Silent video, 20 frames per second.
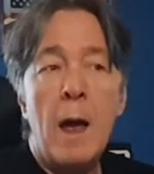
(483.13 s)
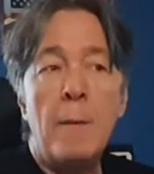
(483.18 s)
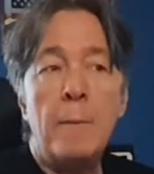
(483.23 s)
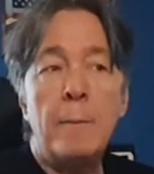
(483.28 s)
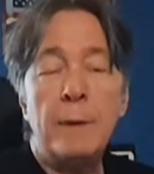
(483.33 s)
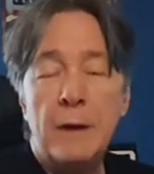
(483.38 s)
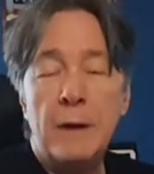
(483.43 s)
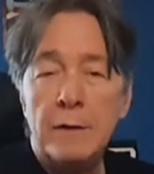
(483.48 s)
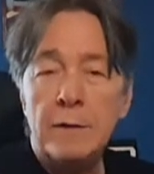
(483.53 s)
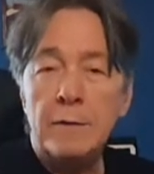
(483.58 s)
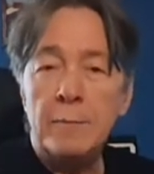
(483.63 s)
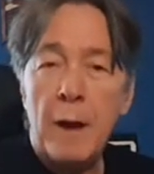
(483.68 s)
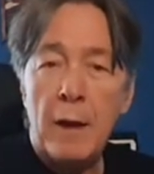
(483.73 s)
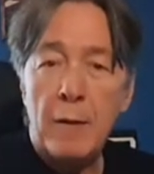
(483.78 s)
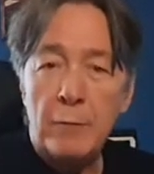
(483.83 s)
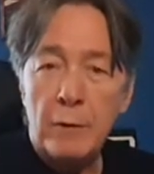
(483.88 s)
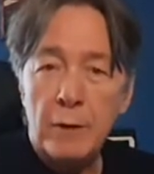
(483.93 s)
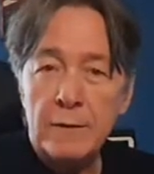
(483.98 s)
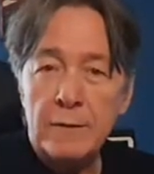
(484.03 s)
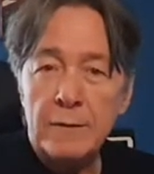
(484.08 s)
Because of my
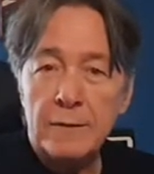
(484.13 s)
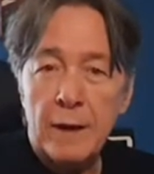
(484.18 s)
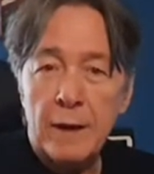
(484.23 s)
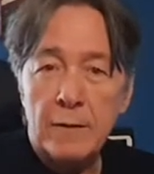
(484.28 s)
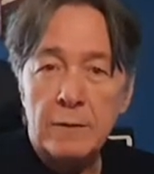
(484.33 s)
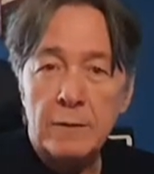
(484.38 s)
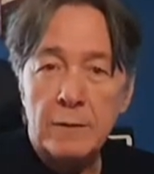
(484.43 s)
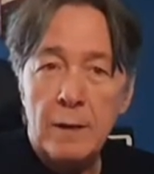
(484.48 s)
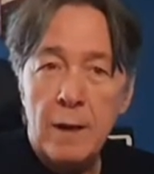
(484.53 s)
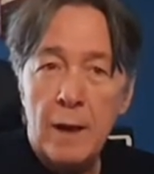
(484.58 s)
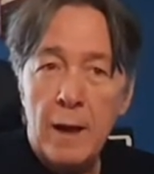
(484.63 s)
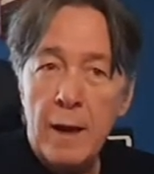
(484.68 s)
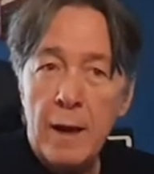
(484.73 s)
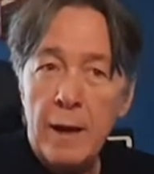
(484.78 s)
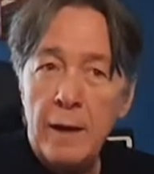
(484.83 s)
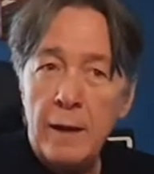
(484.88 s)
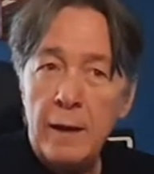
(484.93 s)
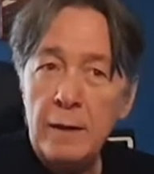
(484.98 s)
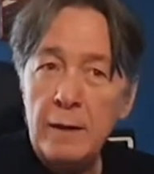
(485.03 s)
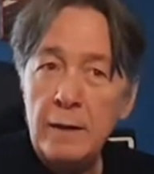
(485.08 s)
work schedule,
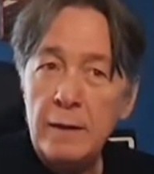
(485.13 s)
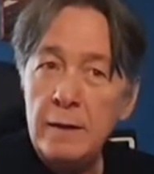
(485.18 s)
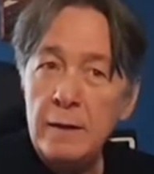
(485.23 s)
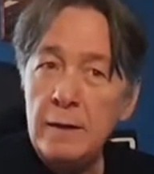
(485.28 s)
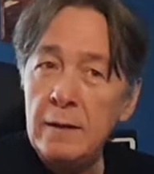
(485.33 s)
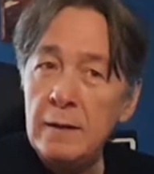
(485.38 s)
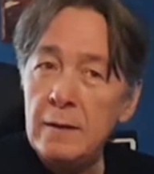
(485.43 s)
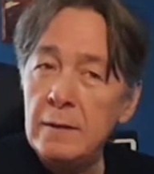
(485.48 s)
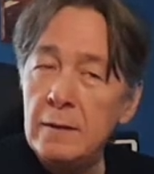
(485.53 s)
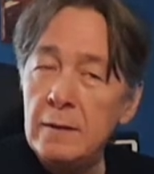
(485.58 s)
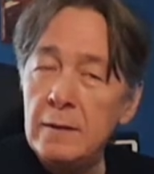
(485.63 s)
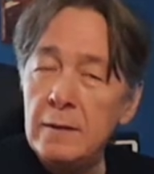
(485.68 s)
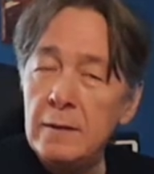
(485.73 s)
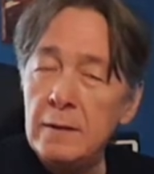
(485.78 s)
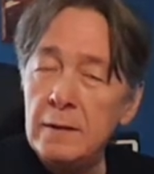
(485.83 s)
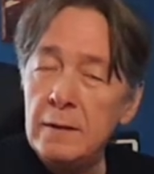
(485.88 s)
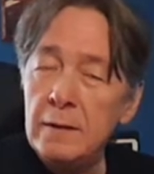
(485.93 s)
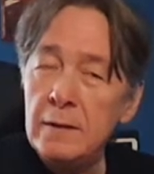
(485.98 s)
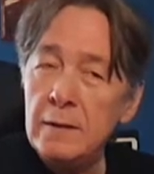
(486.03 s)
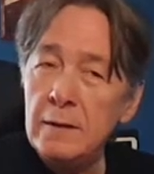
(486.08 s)
I
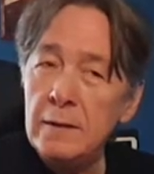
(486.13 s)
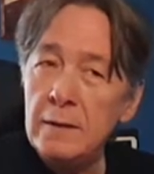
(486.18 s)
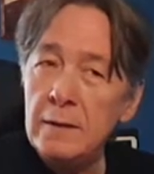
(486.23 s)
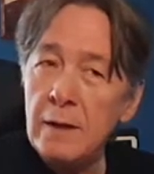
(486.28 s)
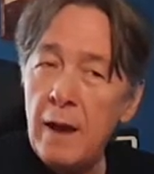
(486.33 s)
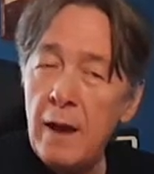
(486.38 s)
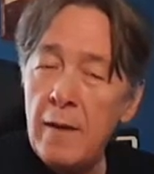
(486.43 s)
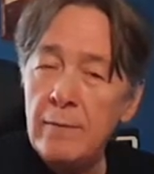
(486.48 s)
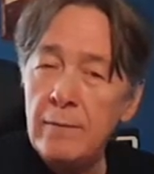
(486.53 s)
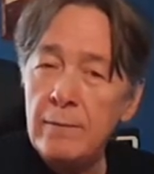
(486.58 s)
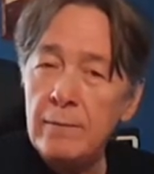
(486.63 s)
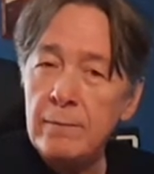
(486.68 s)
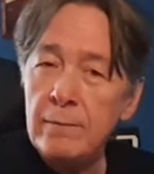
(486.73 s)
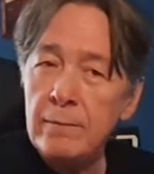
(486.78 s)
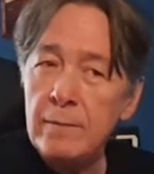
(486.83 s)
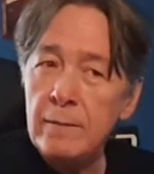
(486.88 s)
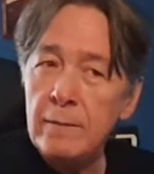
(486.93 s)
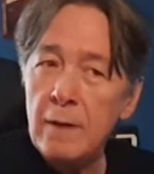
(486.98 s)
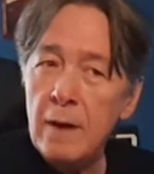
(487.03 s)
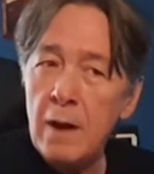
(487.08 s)
have
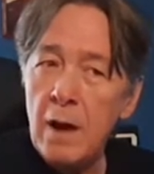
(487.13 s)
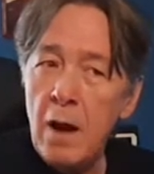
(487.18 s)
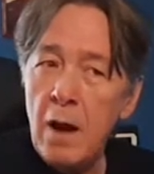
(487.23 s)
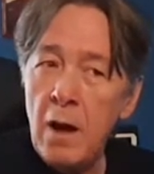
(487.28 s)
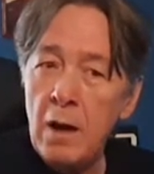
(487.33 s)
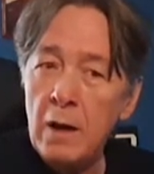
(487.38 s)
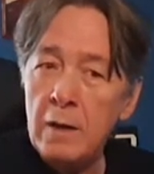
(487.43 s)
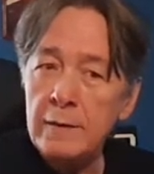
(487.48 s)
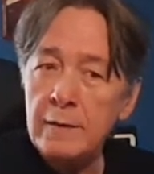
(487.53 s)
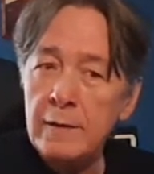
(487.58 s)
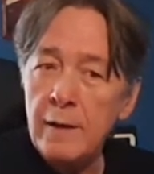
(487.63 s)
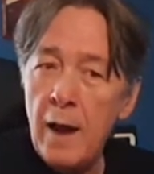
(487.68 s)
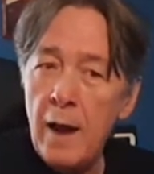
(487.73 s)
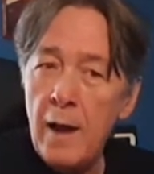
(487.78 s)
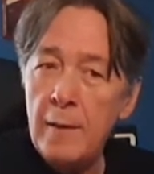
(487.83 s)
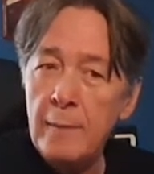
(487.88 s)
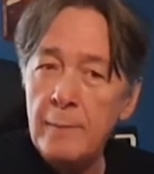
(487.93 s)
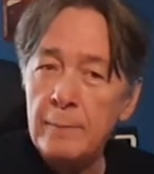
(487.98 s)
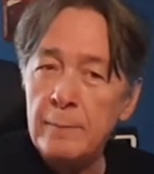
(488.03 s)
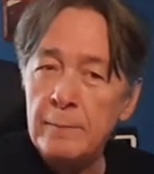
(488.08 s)
a hard
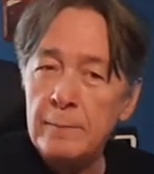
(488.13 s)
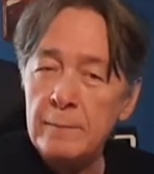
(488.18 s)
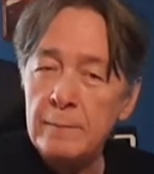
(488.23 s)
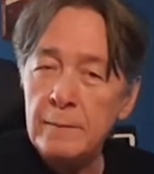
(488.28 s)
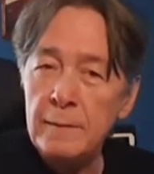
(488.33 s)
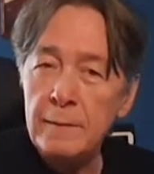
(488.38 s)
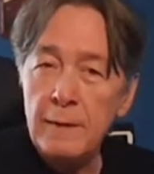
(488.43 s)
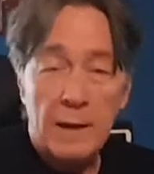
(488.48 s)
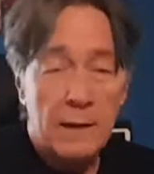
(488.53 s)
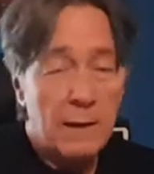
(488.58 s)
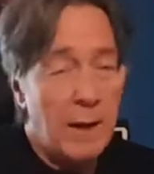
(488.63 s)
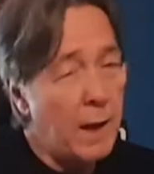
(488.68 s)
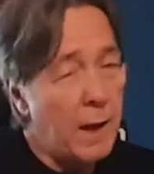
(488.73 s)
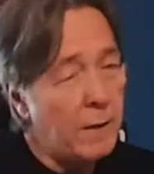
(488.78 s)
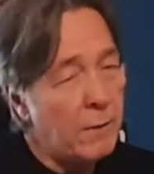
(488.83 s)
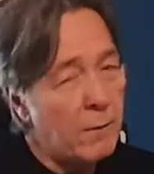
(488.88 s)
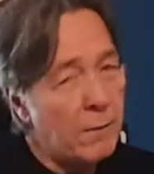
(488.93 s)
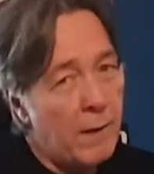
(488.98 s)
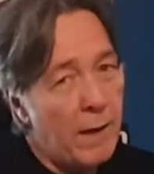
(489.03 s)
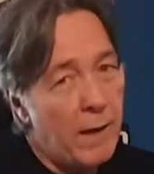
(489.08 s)
time. I
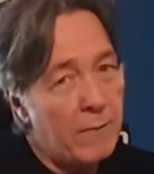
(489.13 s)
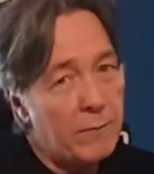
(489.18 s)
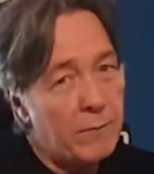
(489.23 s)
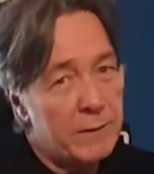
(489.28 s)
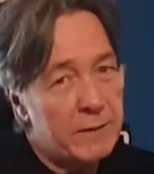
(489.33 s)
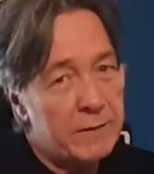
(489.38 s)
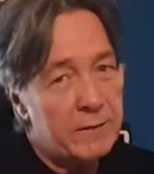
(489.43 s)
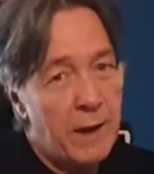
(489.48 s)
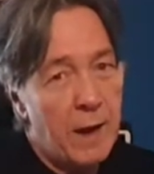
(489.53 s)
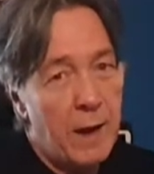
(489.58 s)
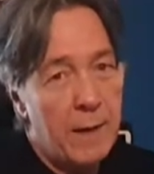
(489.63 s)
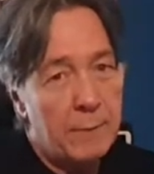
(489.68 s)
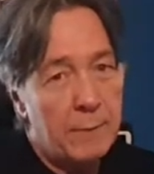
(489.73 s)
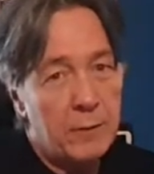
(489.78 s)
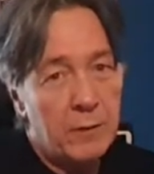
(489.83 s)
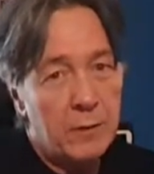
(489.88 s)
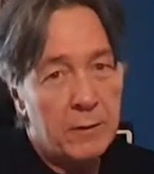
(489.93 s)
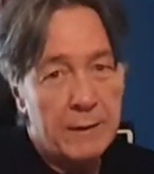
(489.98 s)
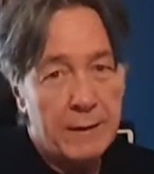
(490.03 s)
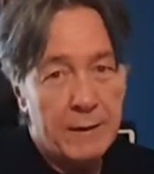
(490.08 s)
don't have much time
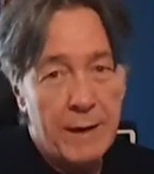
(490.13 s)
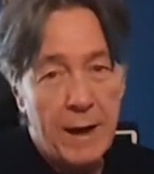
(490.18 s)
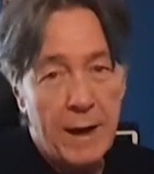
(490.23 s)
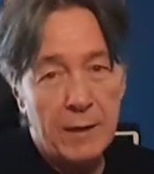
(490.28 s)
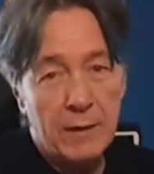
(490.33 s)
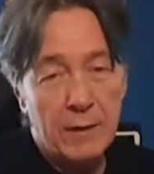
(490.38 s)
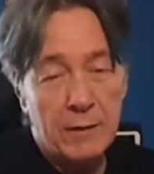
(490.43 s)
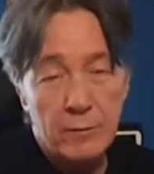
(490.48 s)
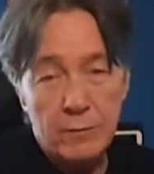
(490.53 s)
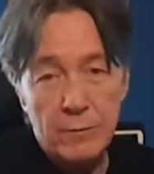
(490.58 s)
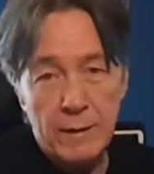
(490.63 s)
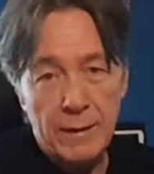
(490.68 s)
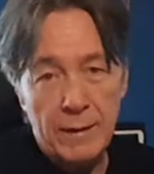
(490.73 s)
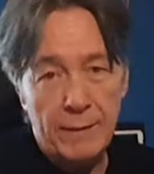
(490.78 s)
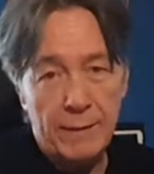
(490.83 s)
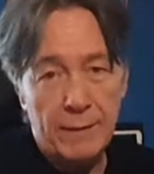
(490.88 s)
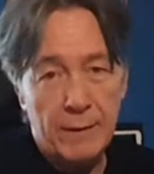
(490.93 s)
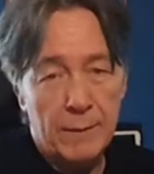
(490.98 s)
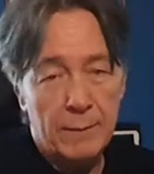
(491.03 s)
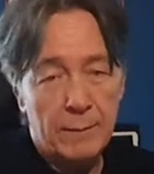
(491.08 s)
during the day to do
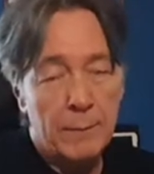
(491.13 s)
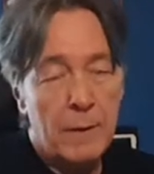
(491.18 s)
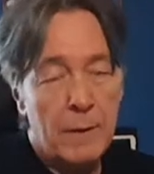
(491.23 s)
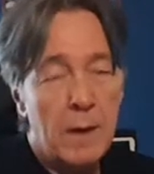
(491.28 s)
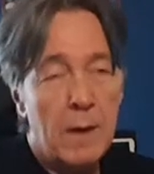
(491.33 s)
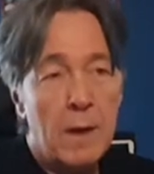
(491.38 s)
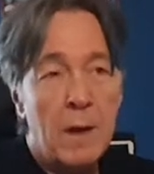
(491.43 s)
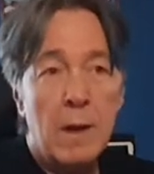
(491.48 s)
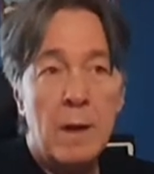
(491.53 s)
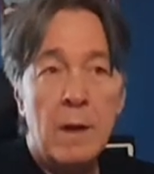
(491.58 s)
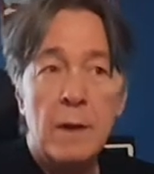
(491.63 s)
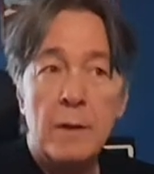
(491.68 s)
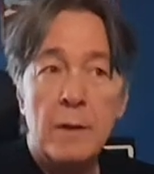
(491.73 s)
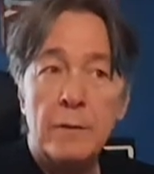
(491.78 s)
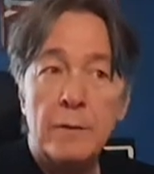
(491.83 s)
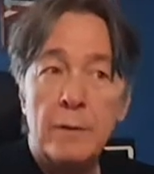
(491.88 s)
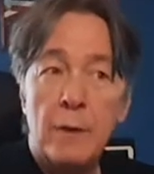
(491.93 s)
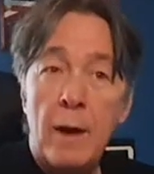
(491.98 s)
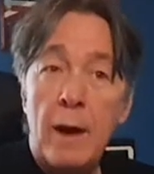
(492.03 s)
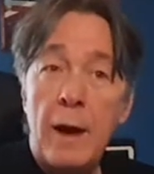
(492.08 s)
anything.
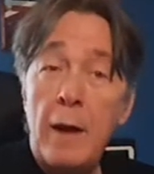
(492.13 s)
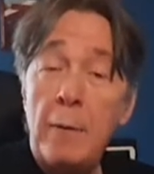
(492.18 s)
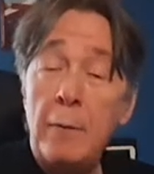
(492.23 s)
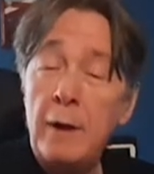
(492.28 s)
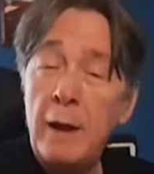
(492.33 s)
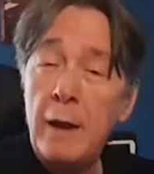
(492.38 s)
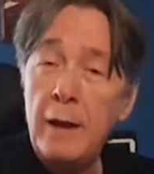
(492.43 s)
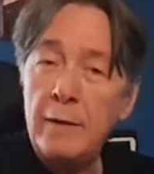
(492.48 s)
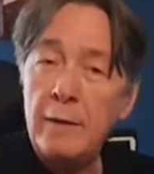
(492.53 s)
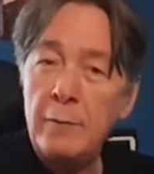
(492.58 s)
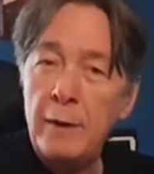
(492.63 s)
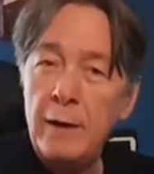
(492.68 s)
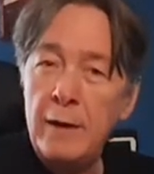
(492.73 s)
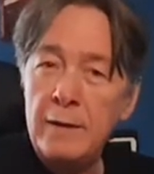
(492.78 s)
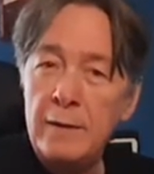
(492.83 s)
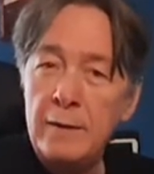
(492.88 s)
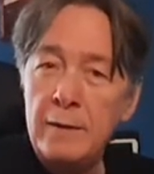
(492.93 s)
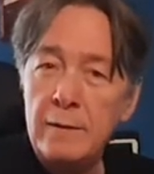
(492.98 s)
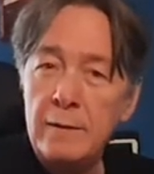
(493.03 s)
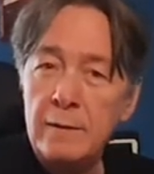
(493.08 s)
So I would have had to
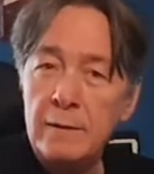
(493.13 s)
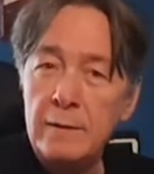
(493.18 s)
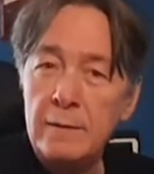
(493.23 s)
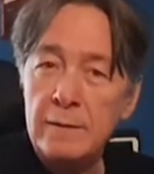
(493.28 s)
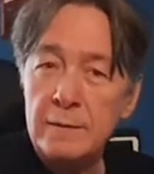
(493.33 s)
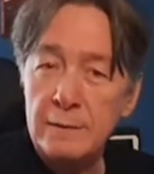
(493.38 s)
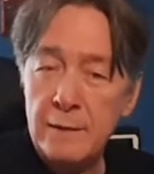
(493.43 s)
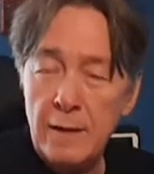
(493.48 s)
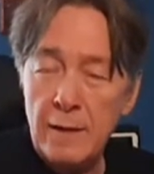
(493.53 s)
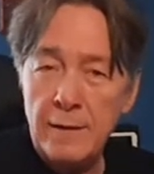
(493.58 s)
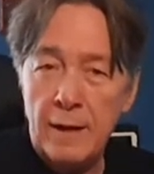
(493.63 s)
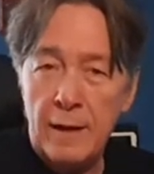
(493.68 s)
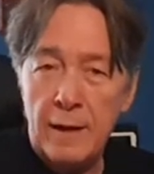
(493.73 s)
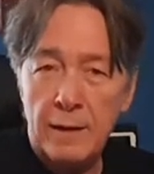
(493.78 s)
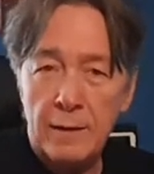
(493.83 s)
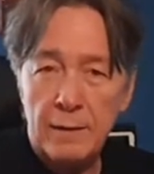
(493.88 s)
wait till Sunday.